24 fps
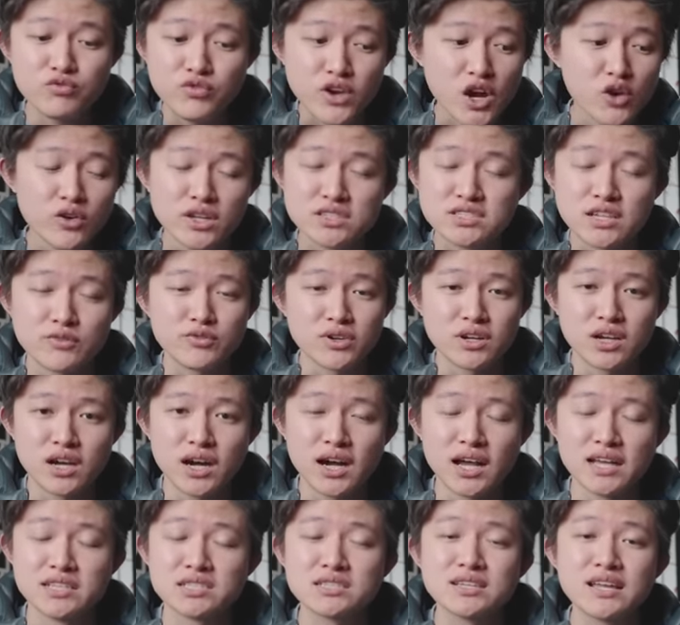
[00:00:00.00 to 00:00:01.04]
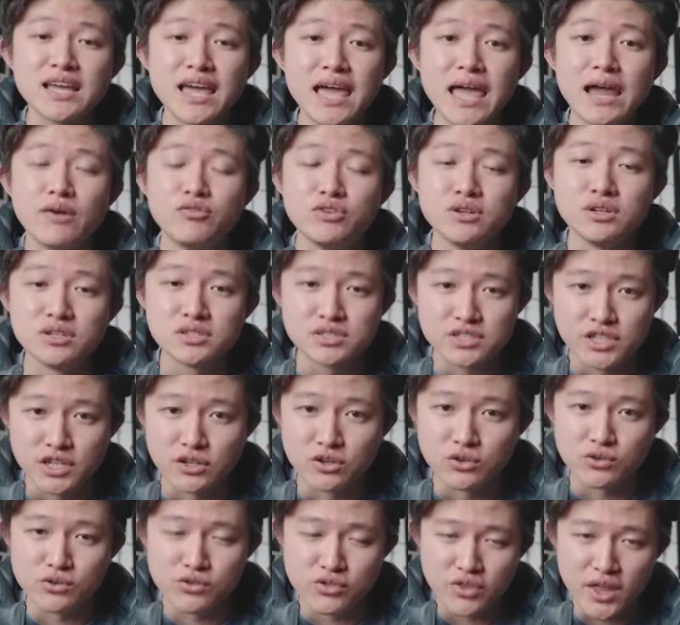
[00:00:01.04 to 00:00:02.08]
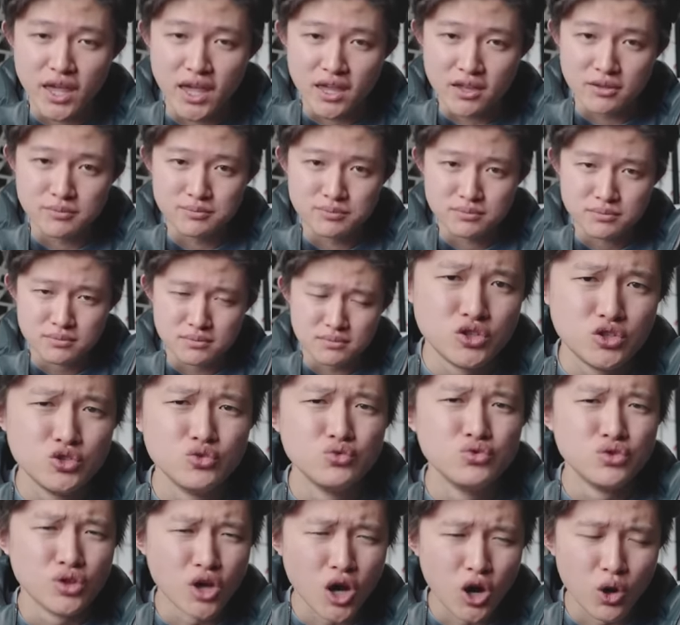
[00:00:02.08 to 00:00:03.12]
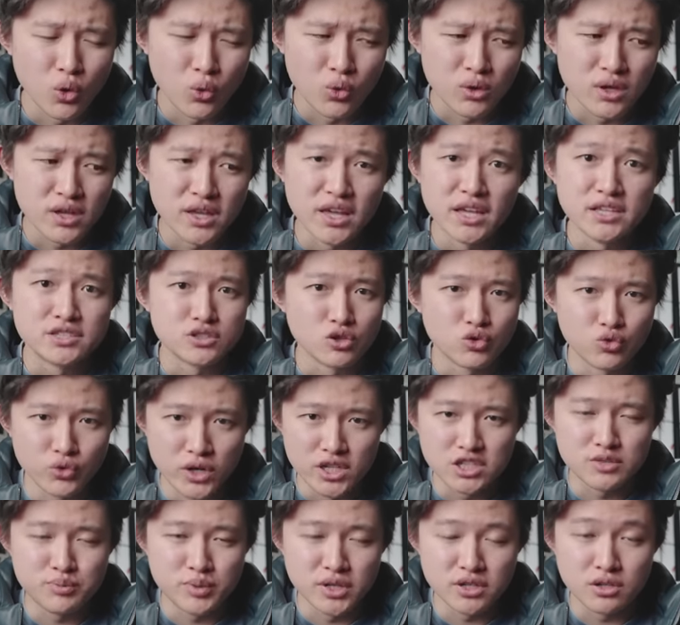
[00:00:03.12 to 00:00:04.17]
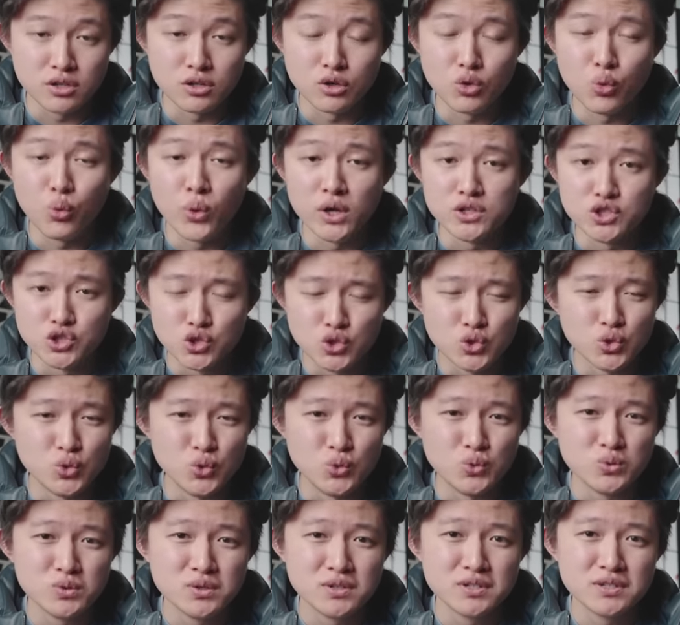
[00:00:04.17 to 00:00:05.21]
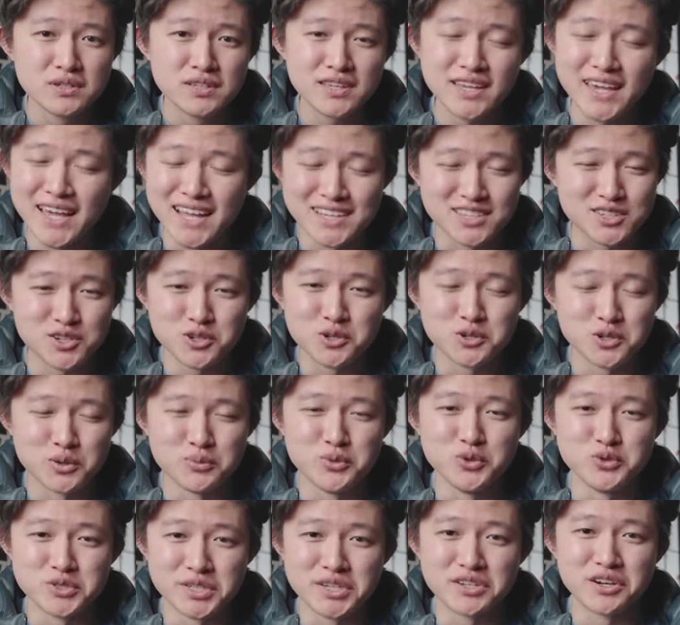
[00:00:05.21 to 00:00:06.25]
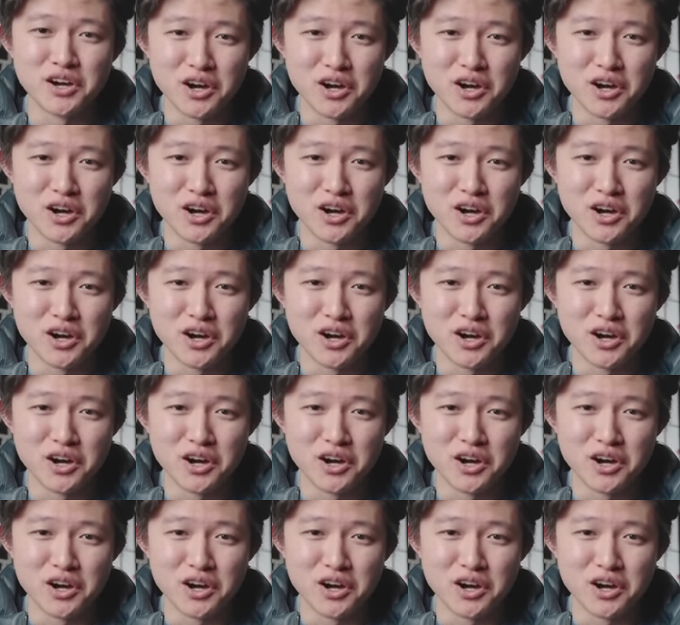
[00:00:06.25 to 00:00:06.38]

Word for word: various different kinds every single day. You know it's a great speaker when you can't turn the music